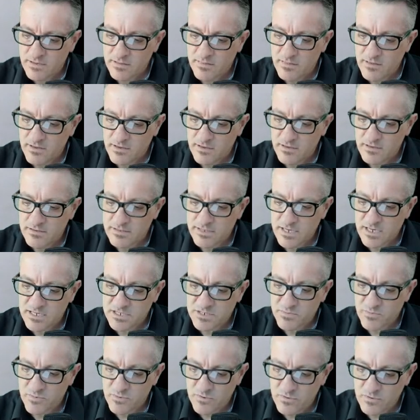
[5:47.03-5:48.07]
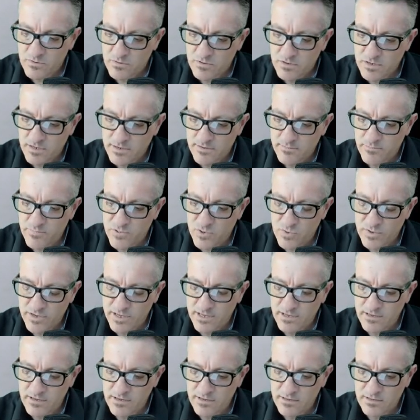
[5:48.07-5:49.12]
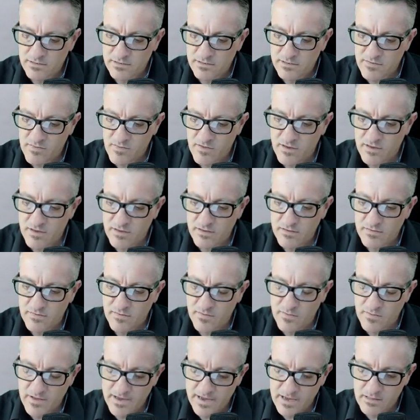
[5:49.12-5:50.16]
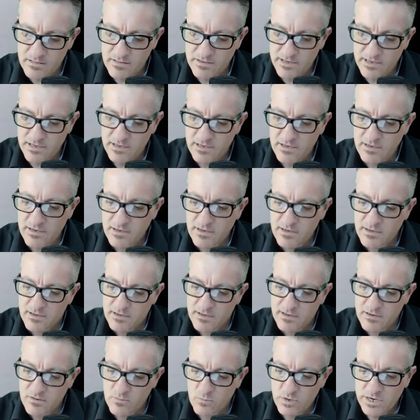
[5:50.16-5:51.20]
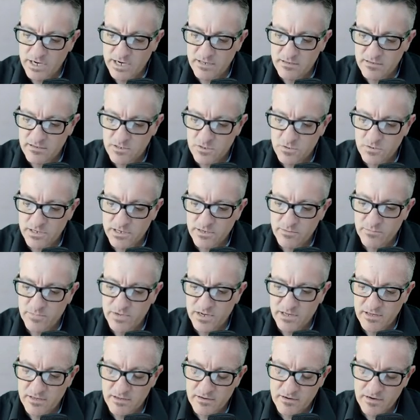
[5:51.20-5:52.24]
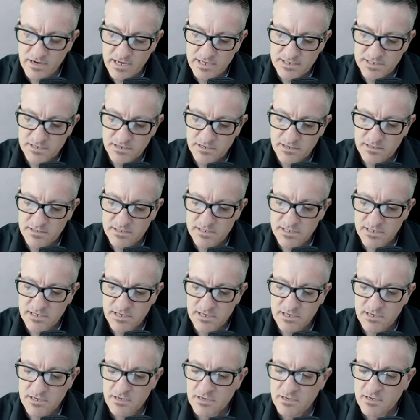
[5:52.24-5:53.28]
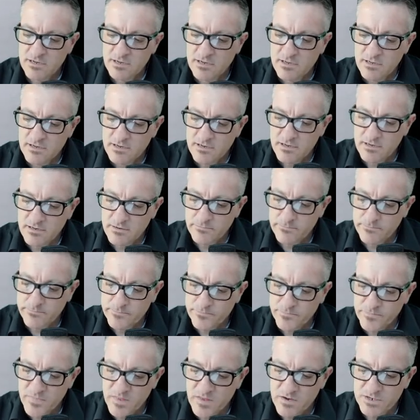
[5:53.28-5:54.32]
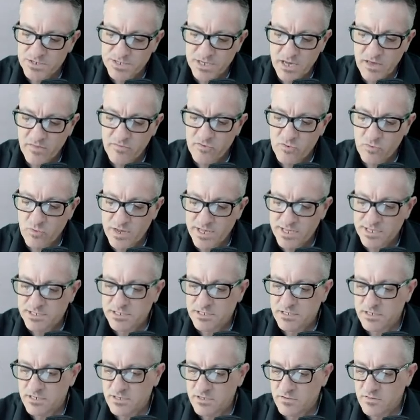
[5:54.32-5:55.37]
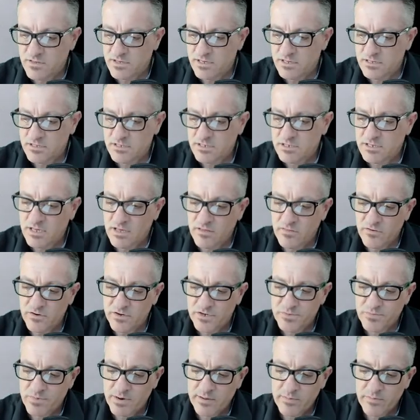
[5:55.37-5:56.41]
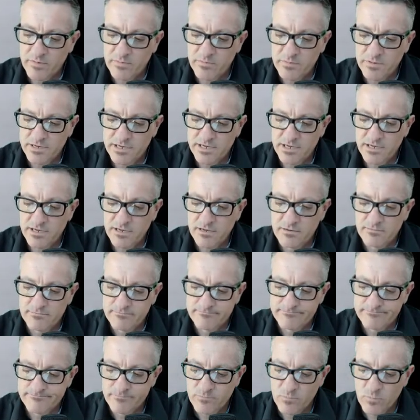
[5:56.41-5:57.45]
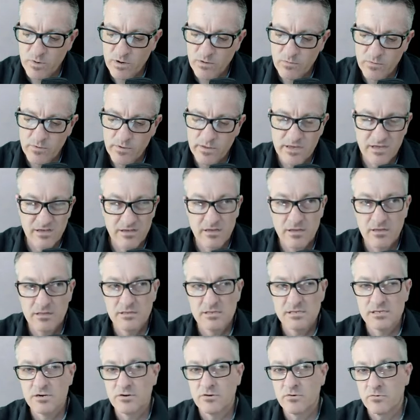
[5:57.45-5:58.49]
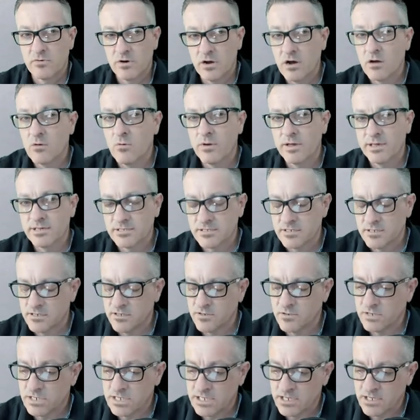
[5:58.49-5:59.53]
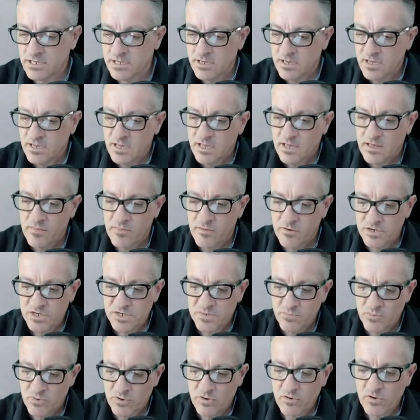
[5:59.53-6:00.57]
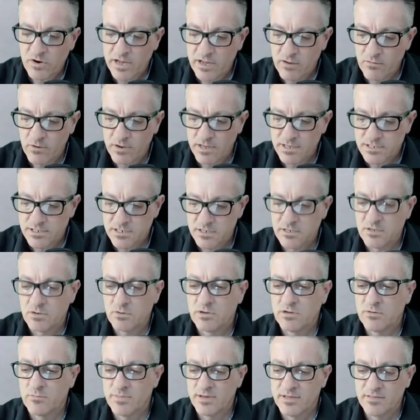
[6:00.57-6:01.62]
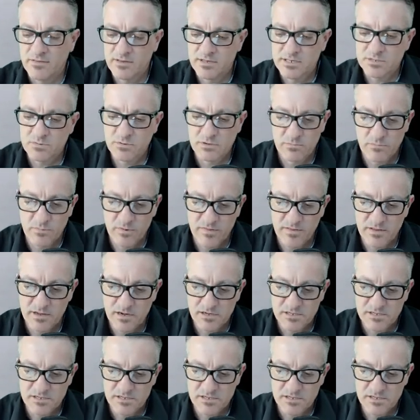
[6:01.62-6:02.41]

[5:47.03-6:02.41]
the decimal point is the likely way to do it. But as you can see, there's other ways to do this, and there's probably what we could consider wrong ways to do it, and there's more right ways to do it. But in this one with the